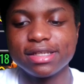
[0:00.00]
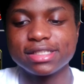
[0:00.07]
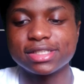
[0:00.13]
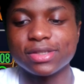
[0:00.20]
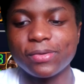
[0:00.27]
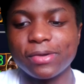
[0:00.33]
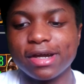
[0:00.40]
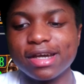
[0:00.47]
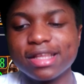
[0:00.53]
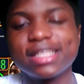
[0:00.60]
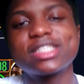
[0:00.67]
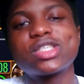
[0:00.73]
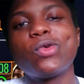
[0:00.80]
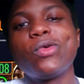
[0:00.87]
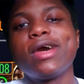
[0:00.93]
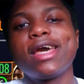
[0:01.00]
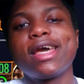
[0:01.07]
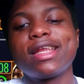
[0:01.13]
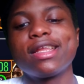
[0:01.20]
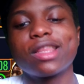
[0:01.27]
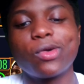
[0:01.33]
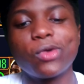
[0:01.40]
So uh, let's go
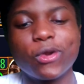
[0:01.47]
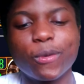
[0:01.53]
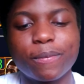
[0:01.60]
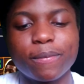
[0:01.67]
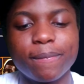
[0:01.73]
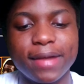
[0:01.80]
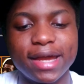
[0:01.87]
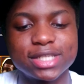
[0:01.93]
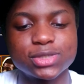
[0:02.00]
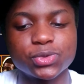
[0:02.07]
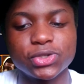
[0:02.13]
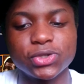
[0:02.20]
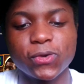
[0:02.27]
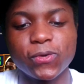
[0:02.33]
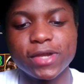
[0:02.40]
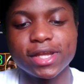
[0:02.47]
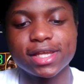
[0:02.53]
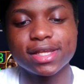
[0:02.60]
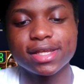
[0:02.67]
ahead and load up match real quick